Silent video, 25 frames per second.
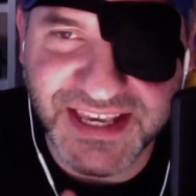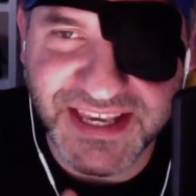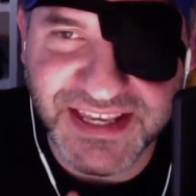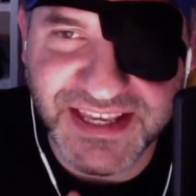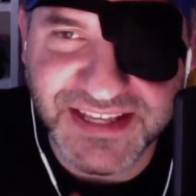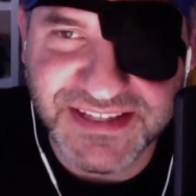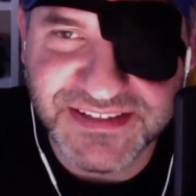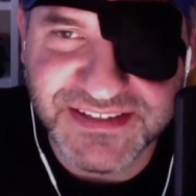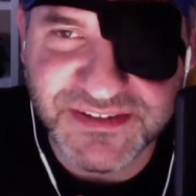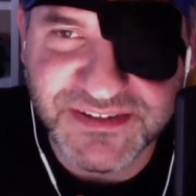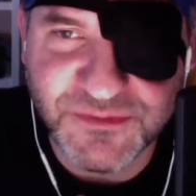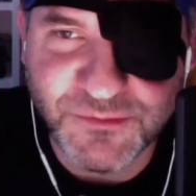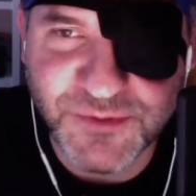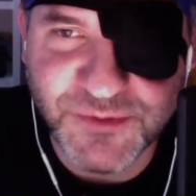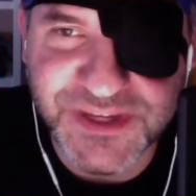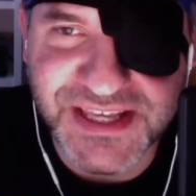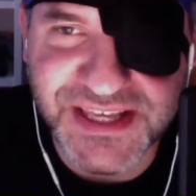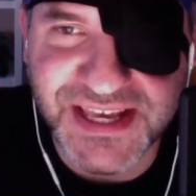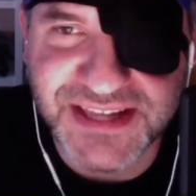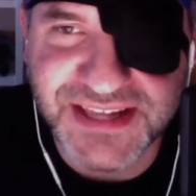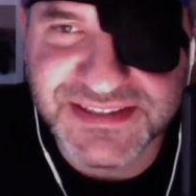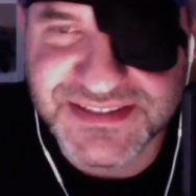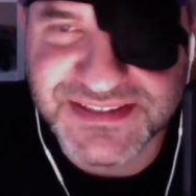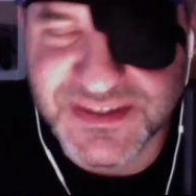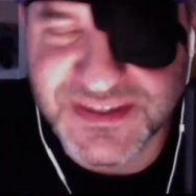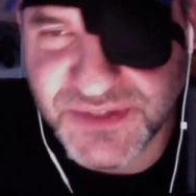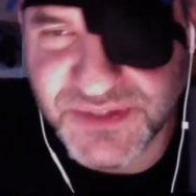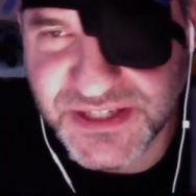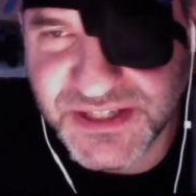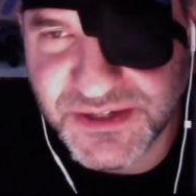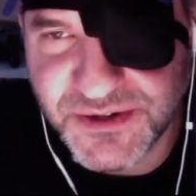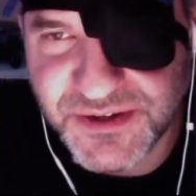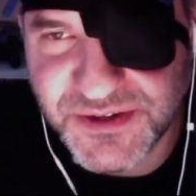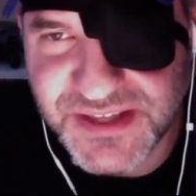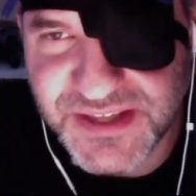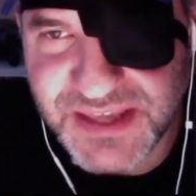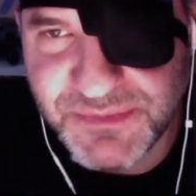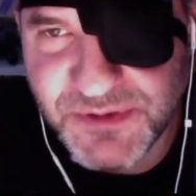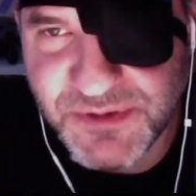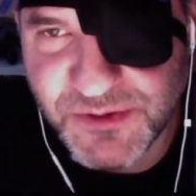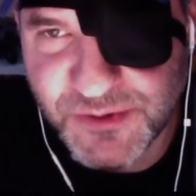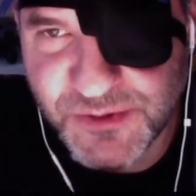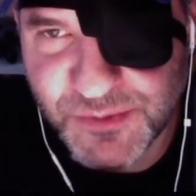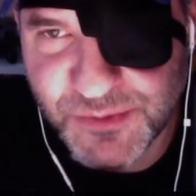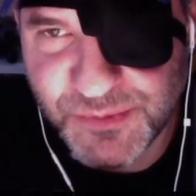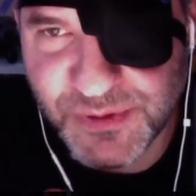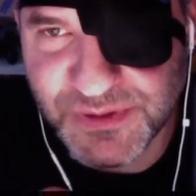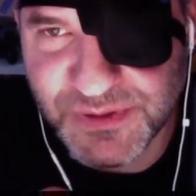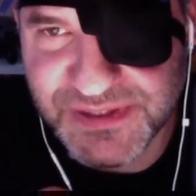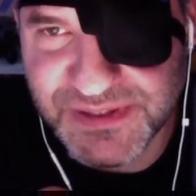And we had somebody in our gaming
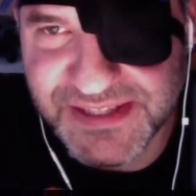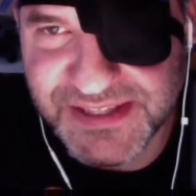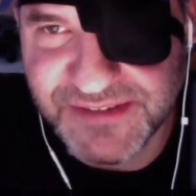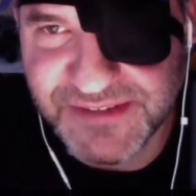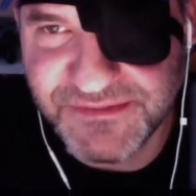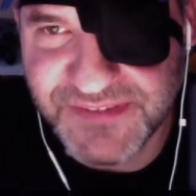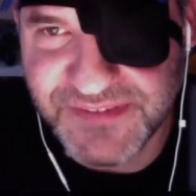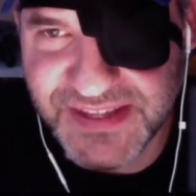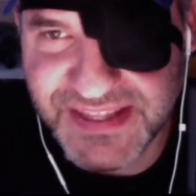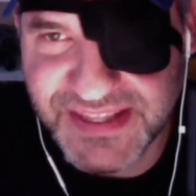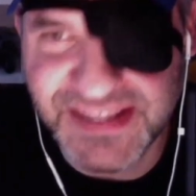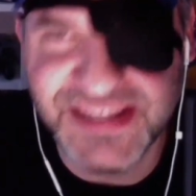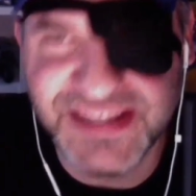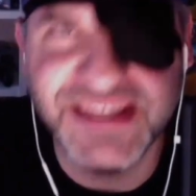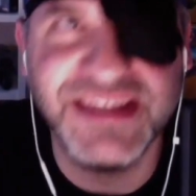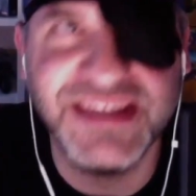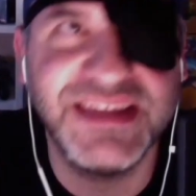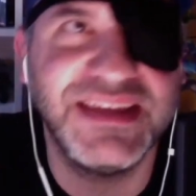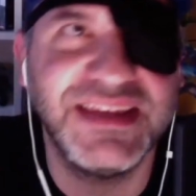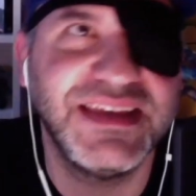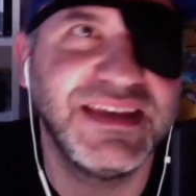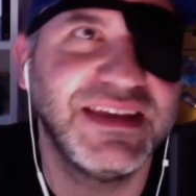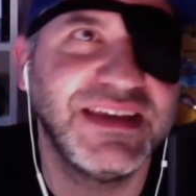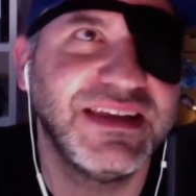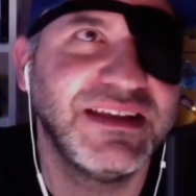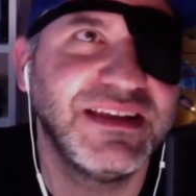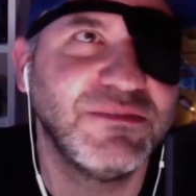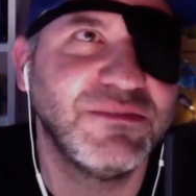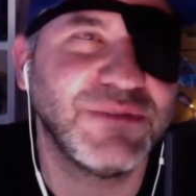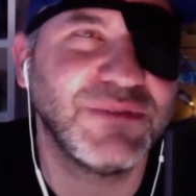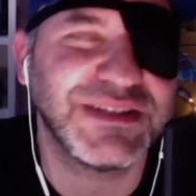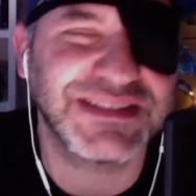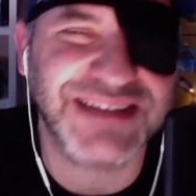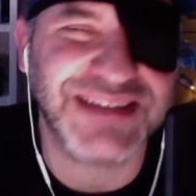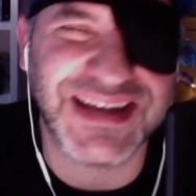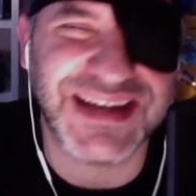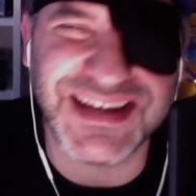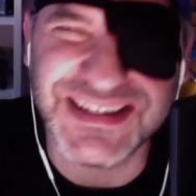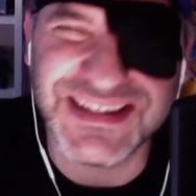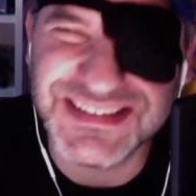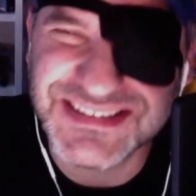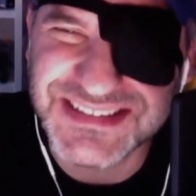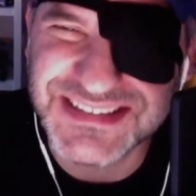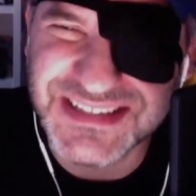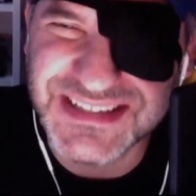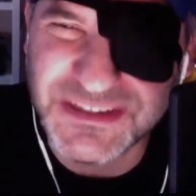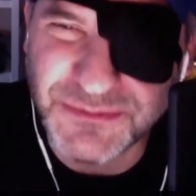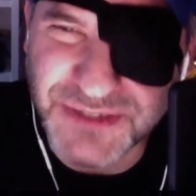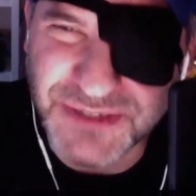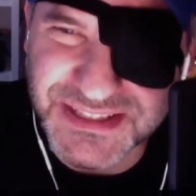group who lived in
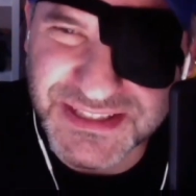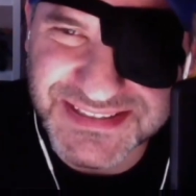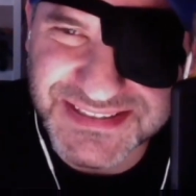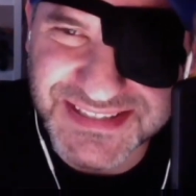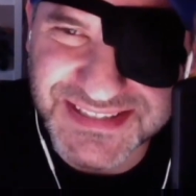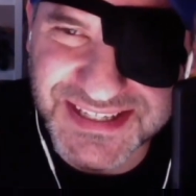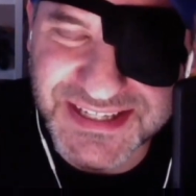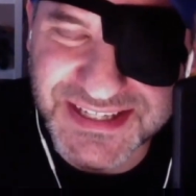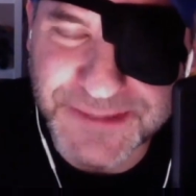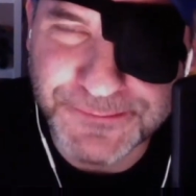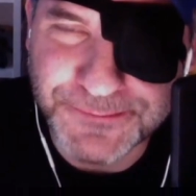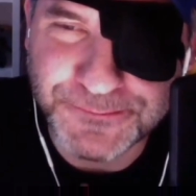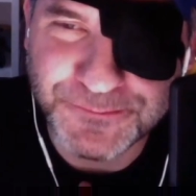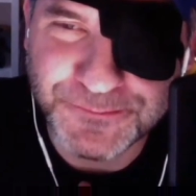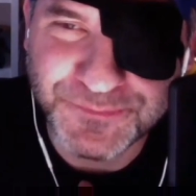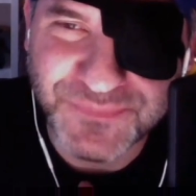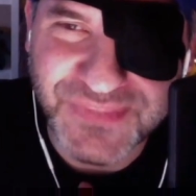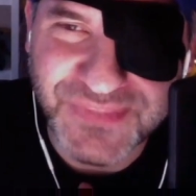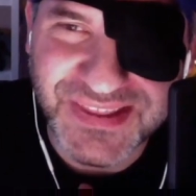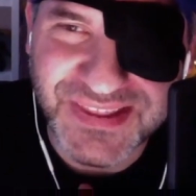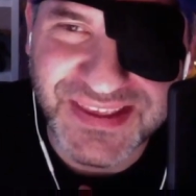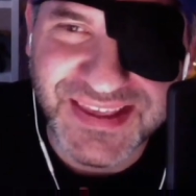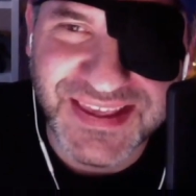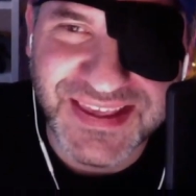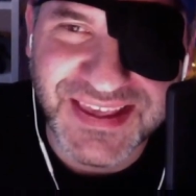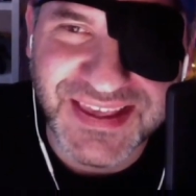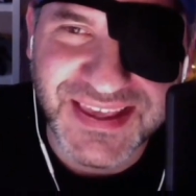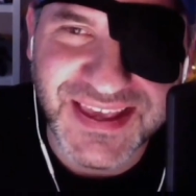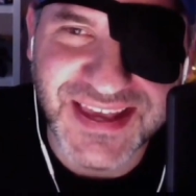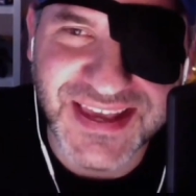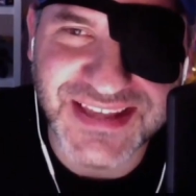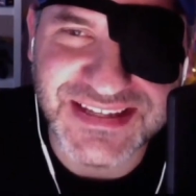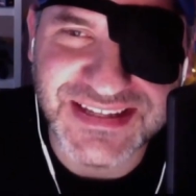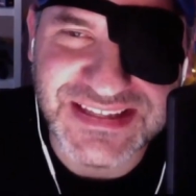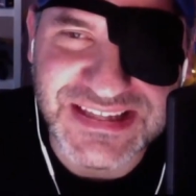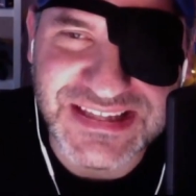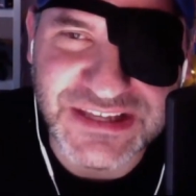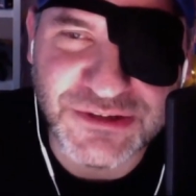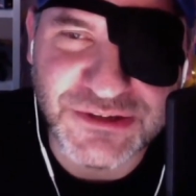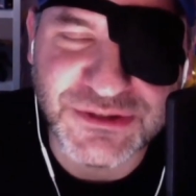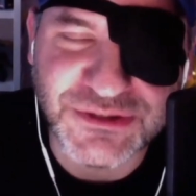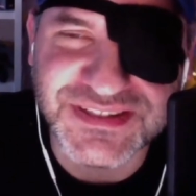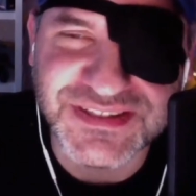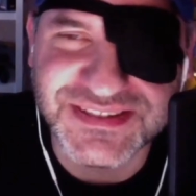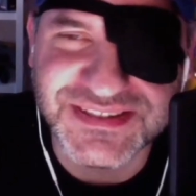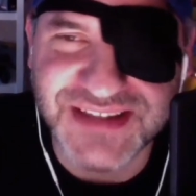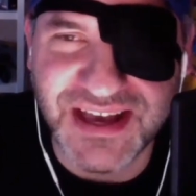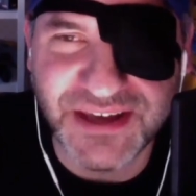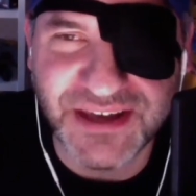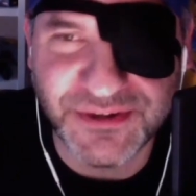Wisconsin, I want to say, and he could
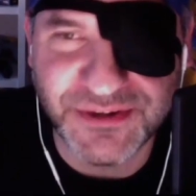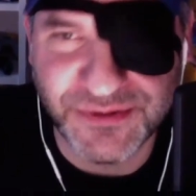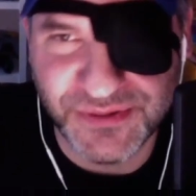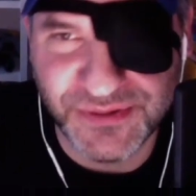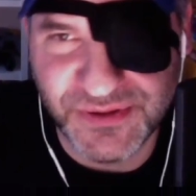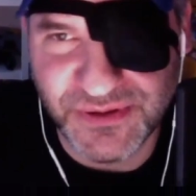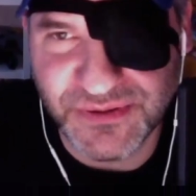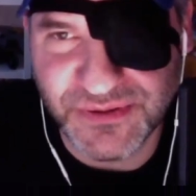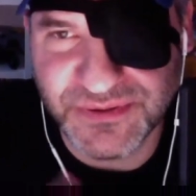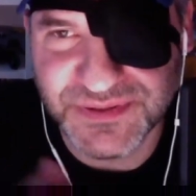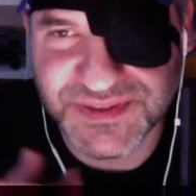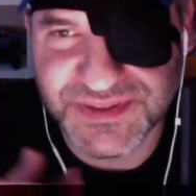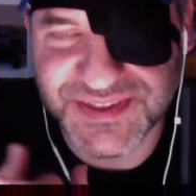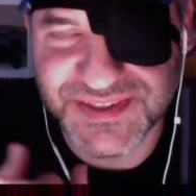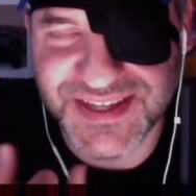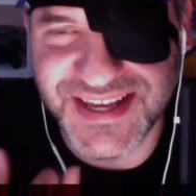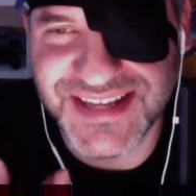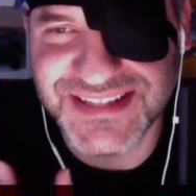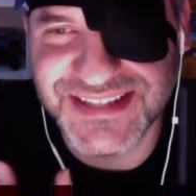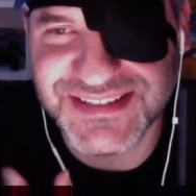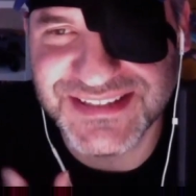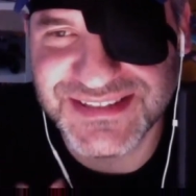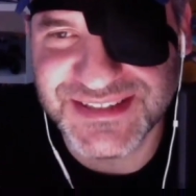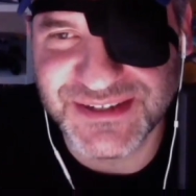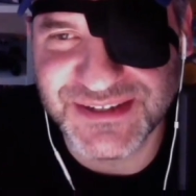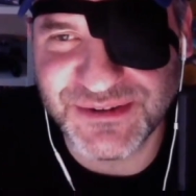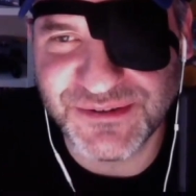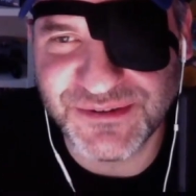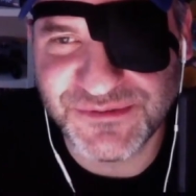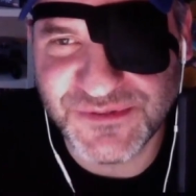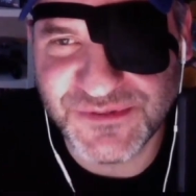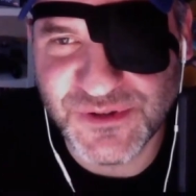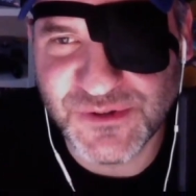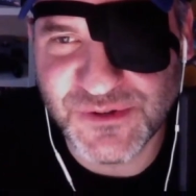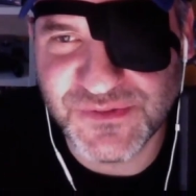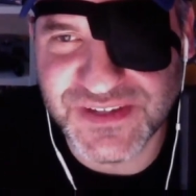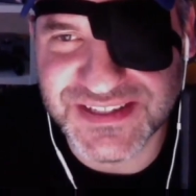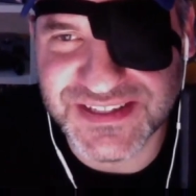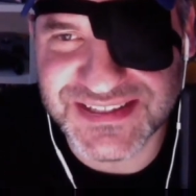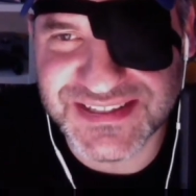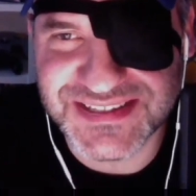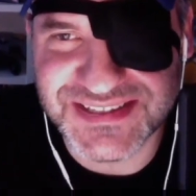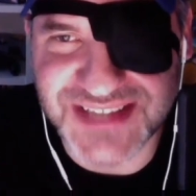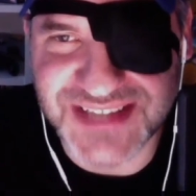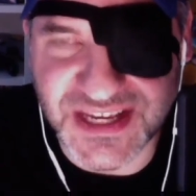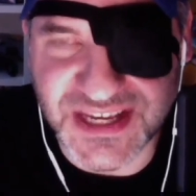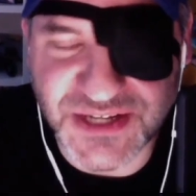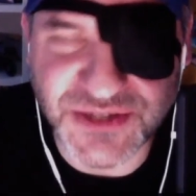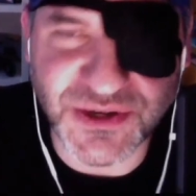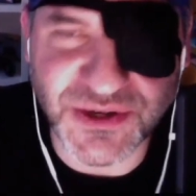solder those. And so a few of us
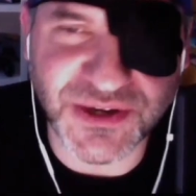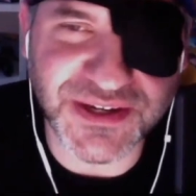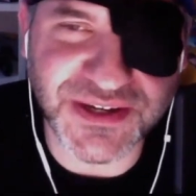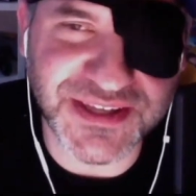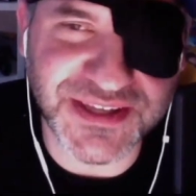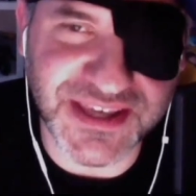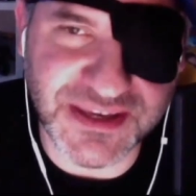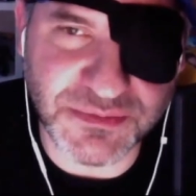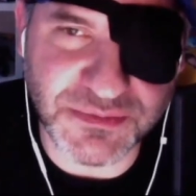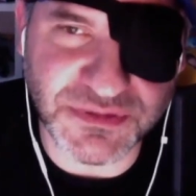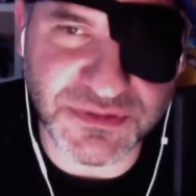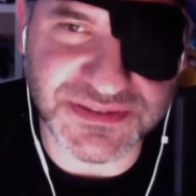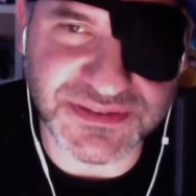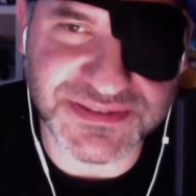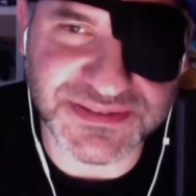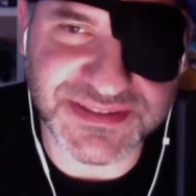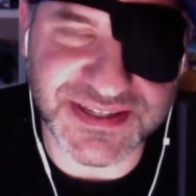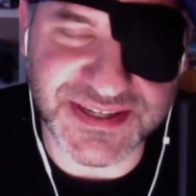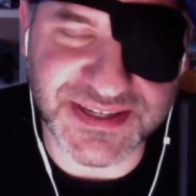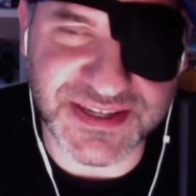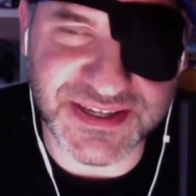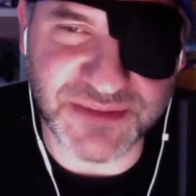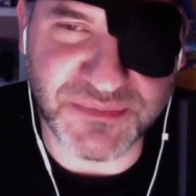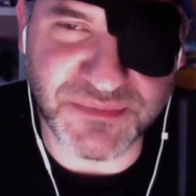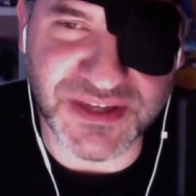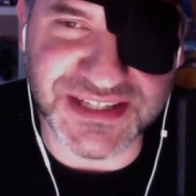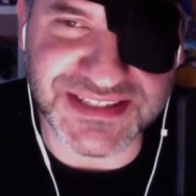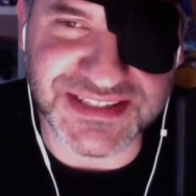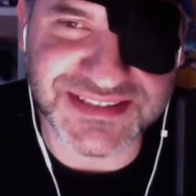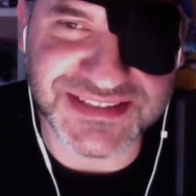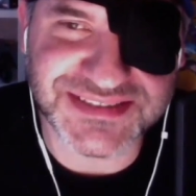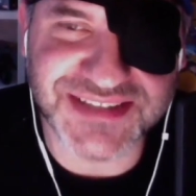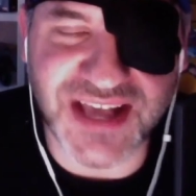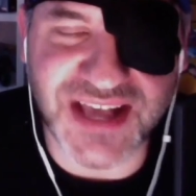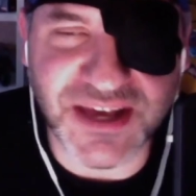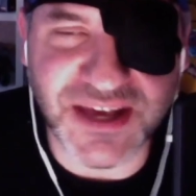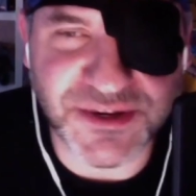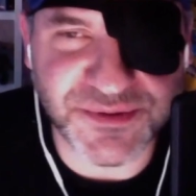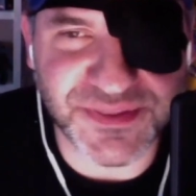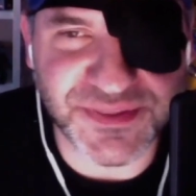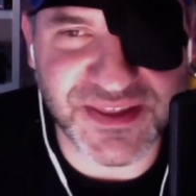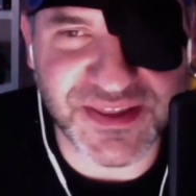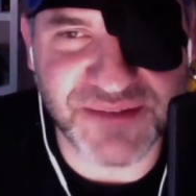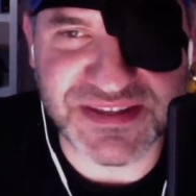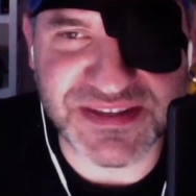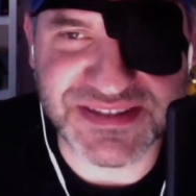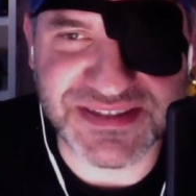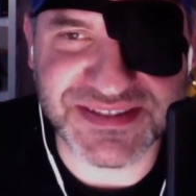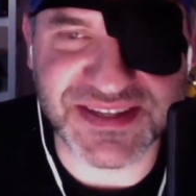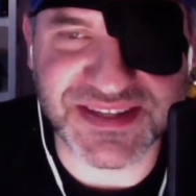sent our cables to him and he soldered
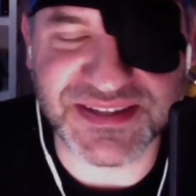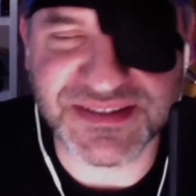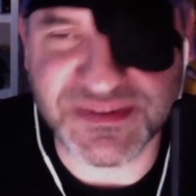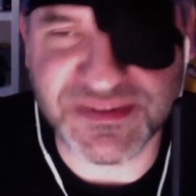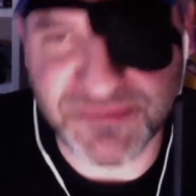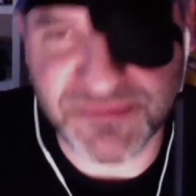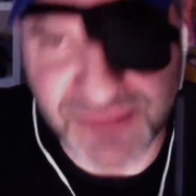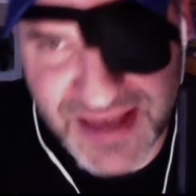them and sent them